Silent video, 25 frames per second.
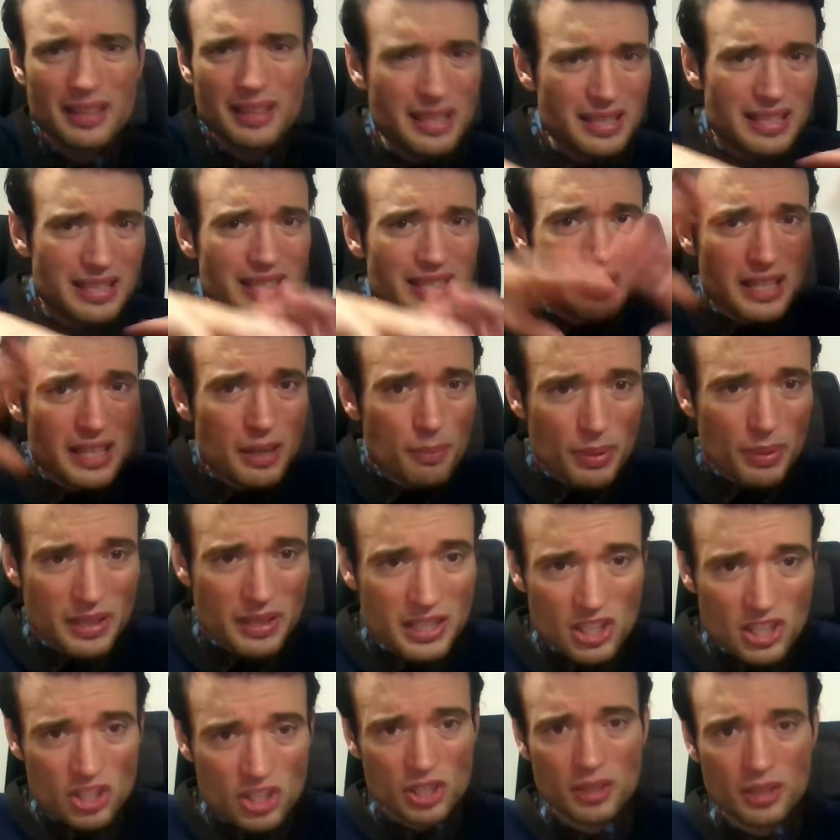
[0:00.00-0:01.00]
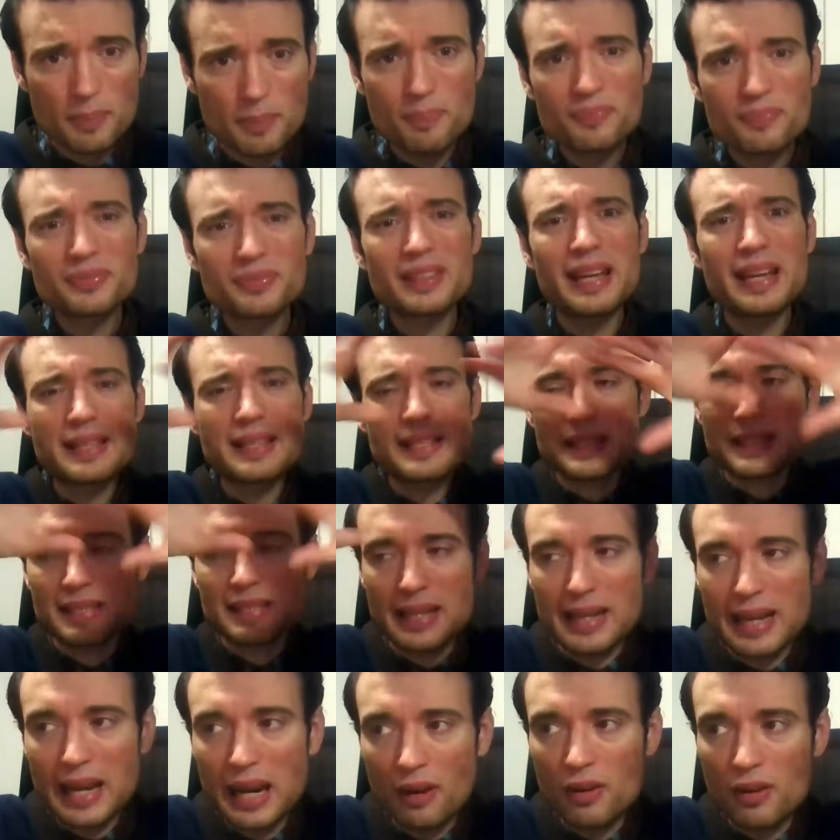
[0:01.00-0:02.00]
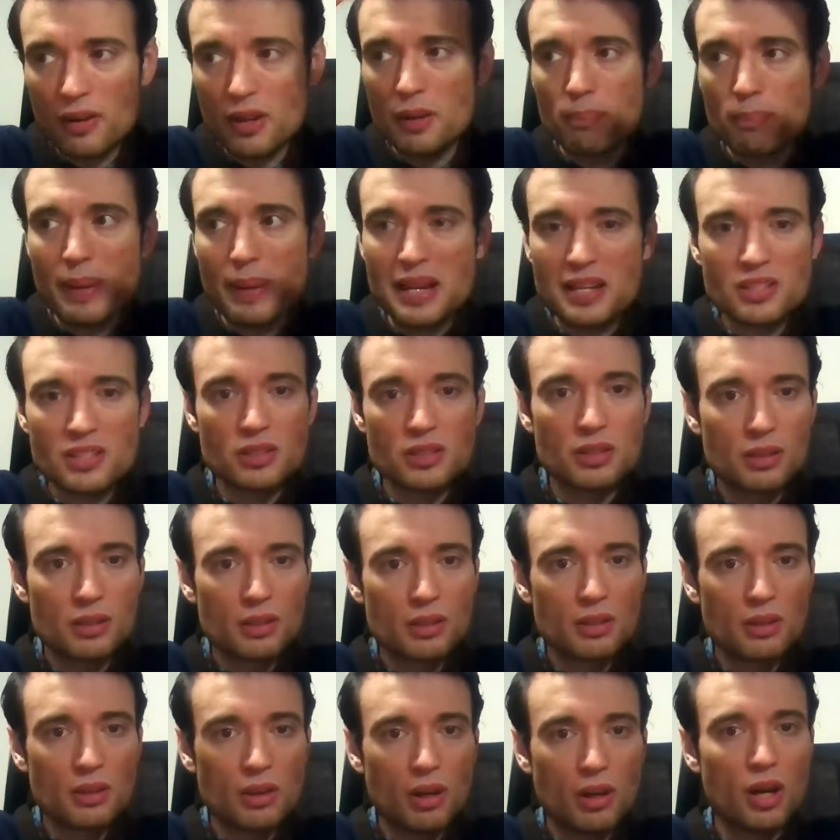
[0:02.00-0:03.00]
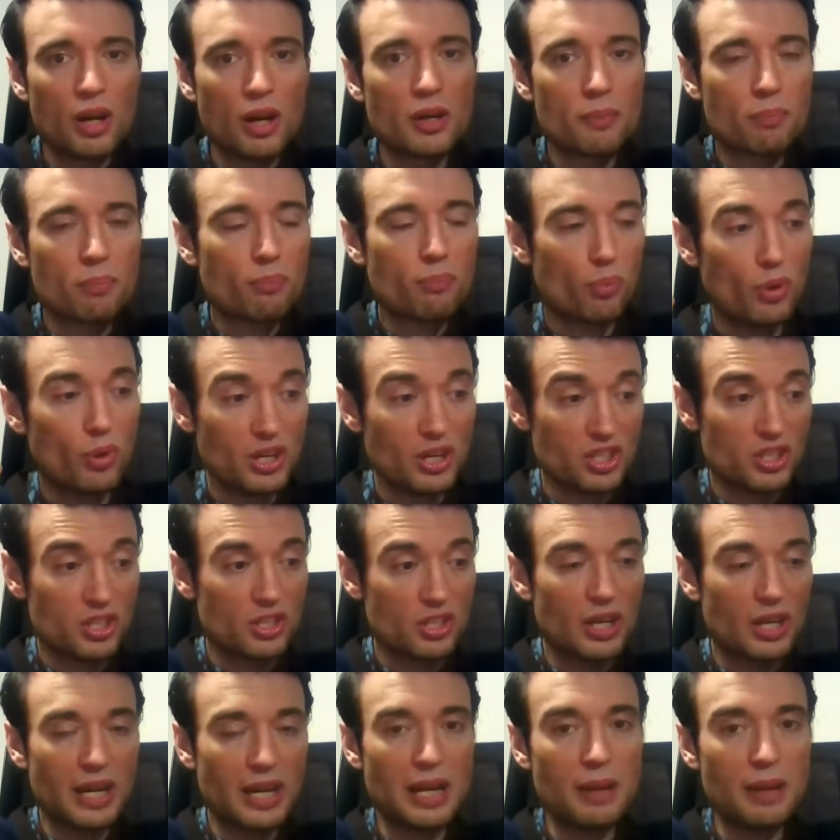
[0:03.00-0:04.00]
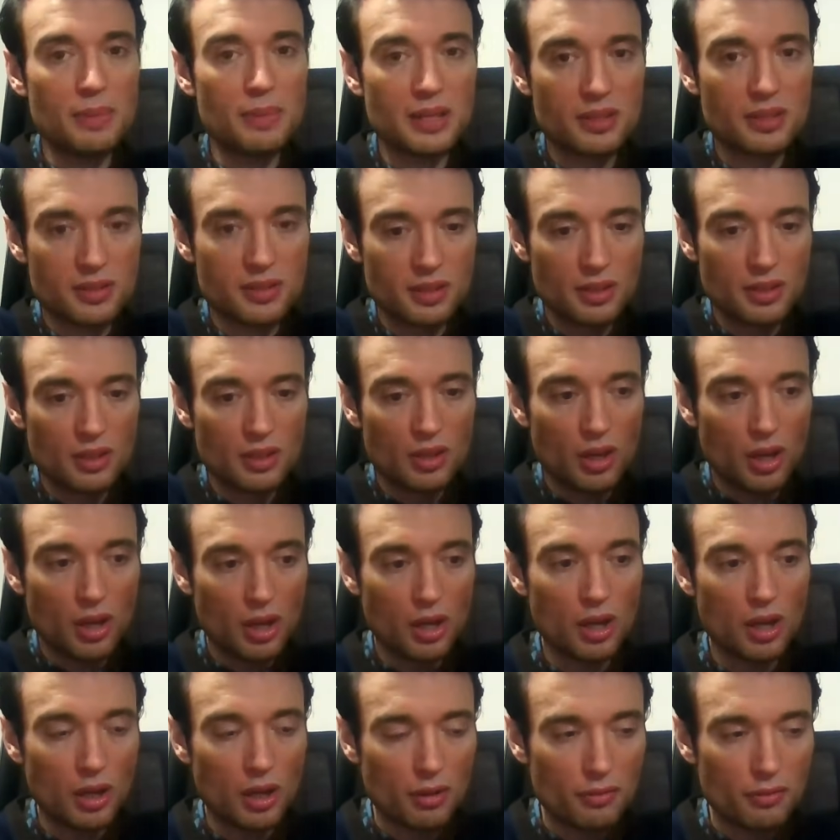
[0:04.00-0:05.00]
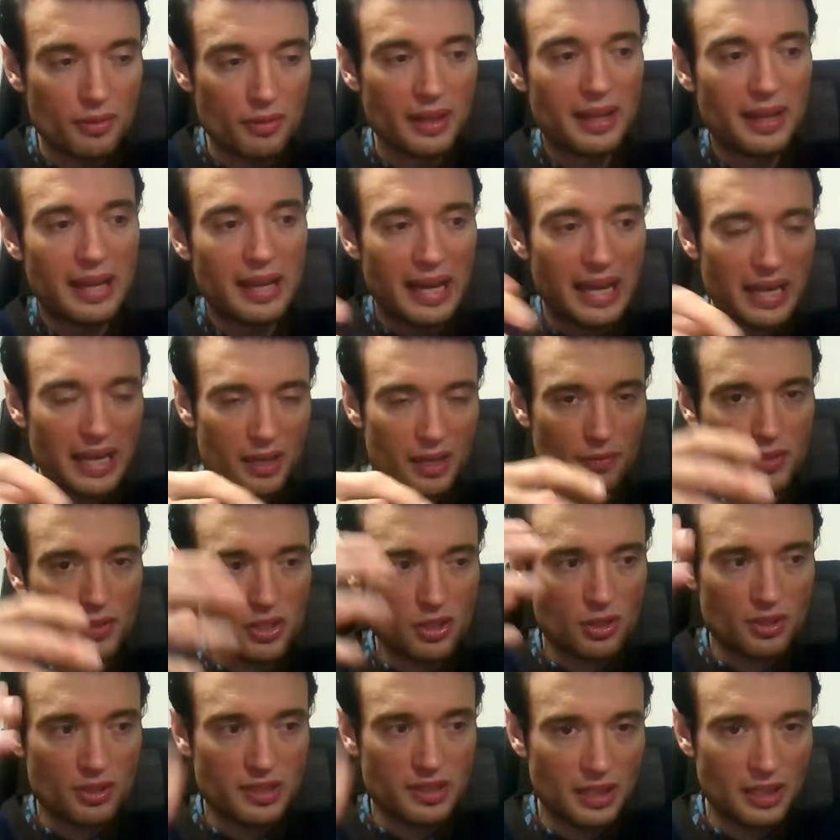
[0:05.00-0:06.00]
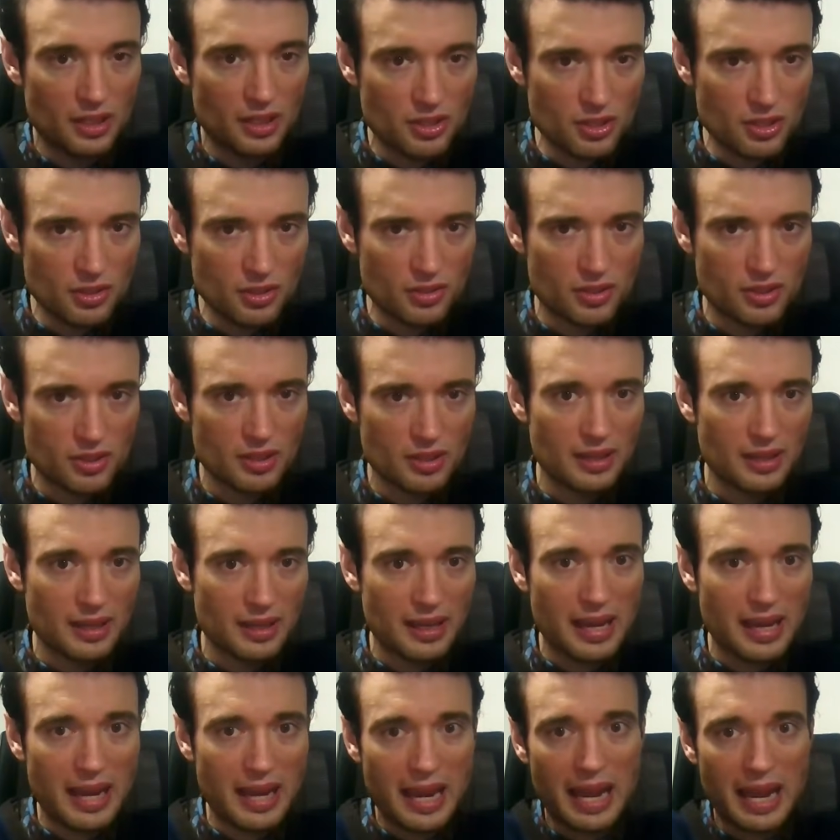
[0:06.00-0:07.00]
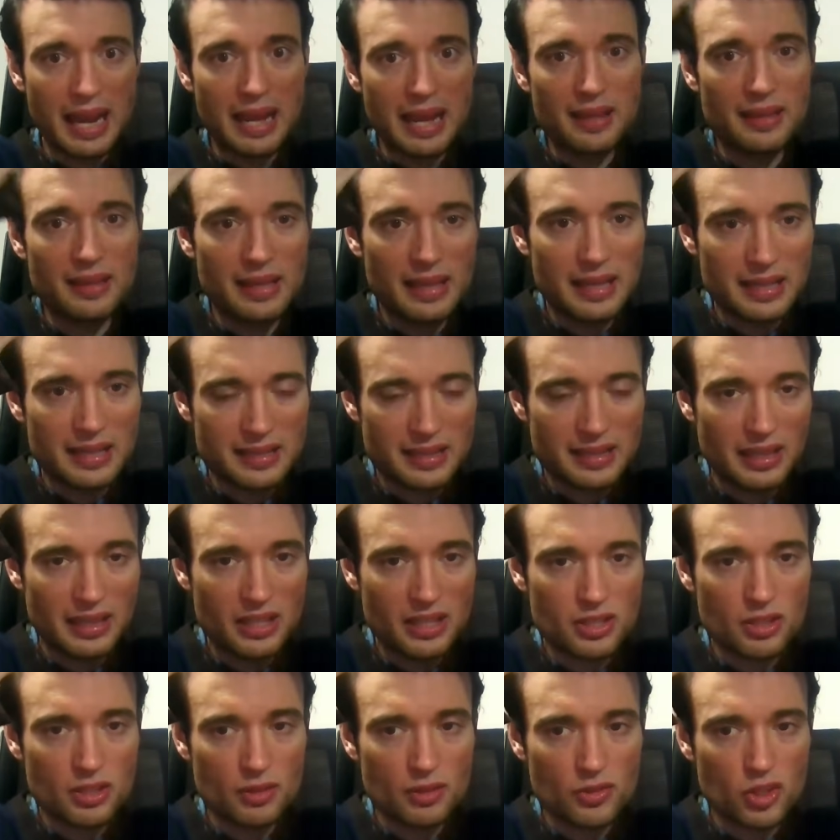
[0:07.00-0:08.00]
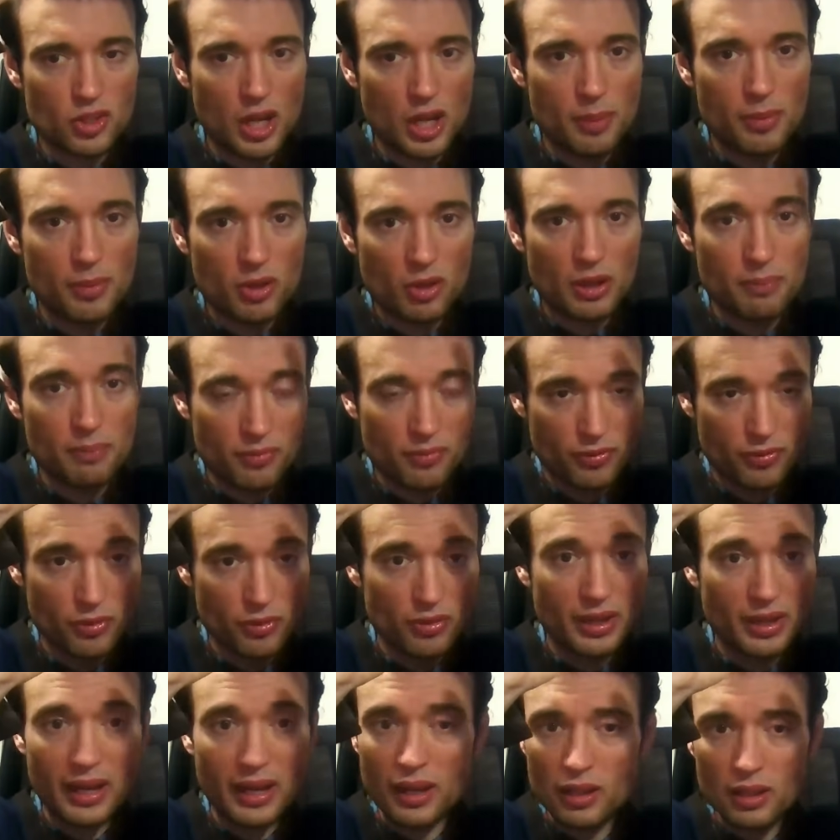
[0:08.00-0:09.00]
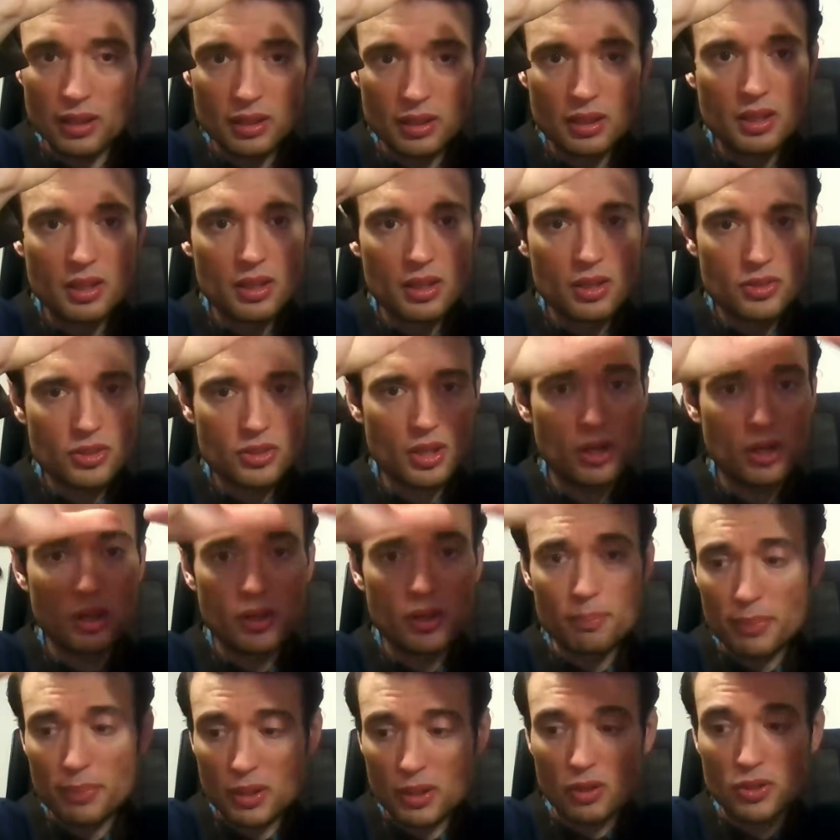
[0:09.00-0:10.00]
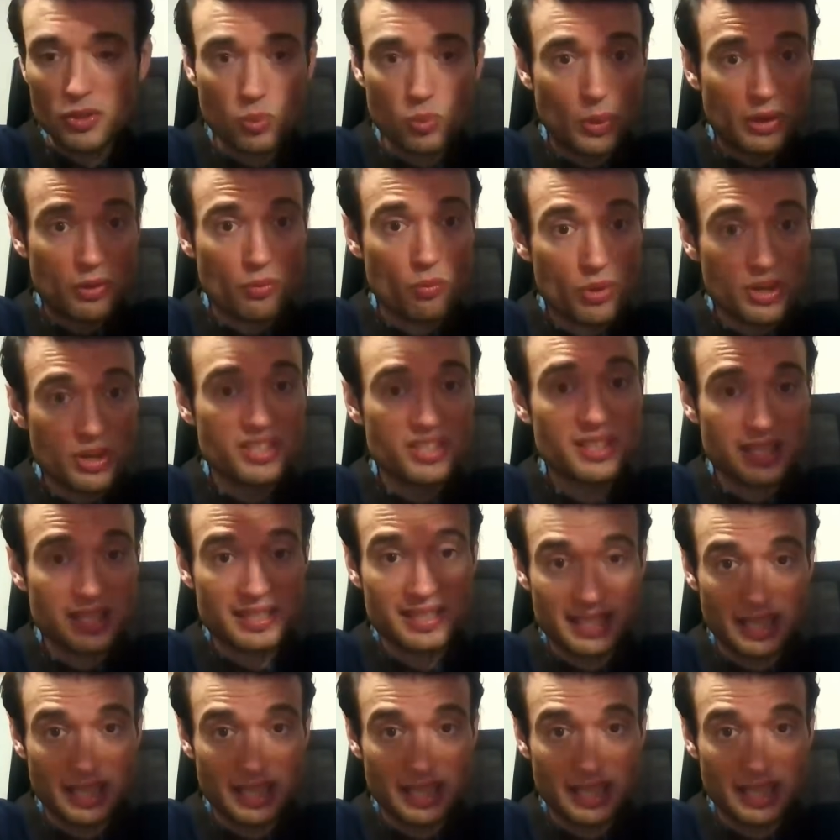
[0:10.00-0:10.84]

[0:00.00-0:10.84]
This isn't a prediction, it's a scenario based on pressure dynamics of artificial intelligence and the escalation of cybercrime through that. So, because when risk